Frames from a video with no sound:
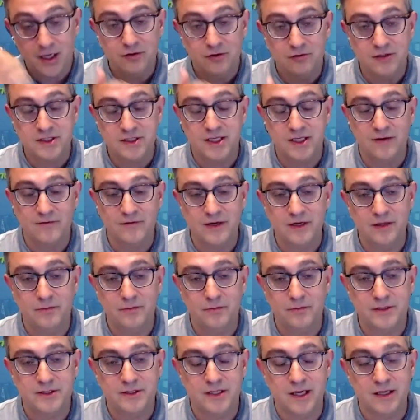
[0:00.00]
to seventeen
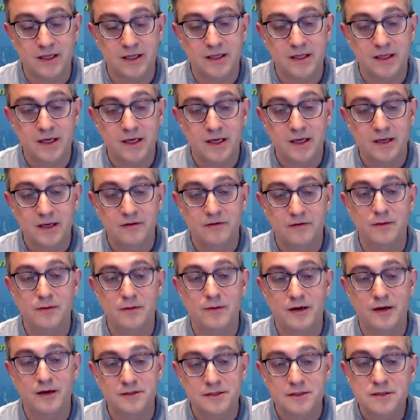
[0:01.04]
percent in three
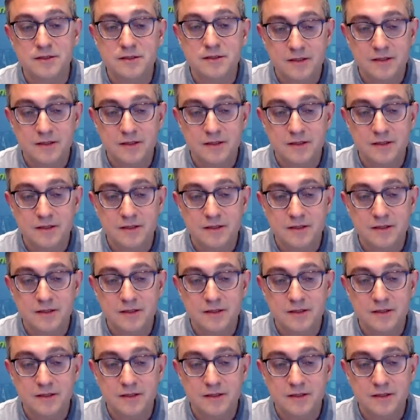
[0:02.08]
months.